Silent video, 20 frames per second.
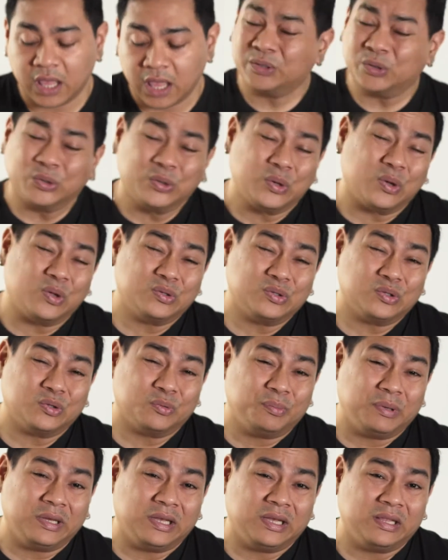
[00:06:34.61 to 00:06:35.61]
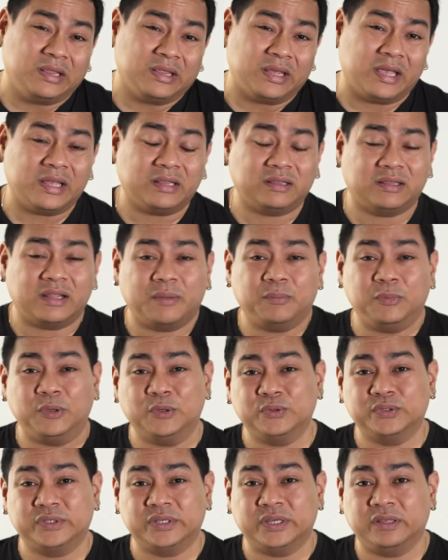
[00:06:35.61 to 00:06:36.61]
It could also be that I'm
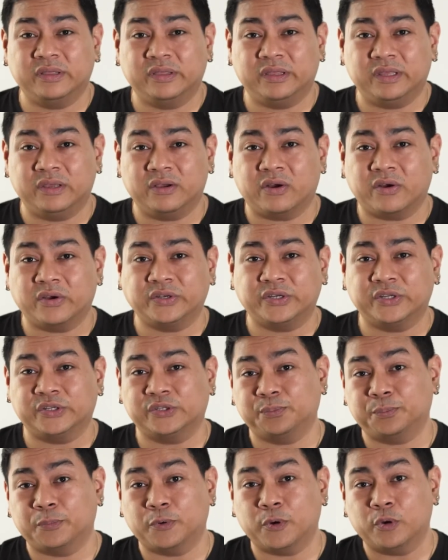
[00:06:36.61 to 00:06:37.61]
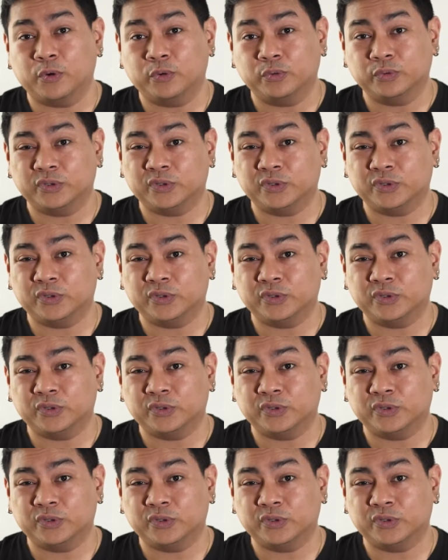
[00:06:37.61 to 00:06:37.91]
using the Arctis Pro,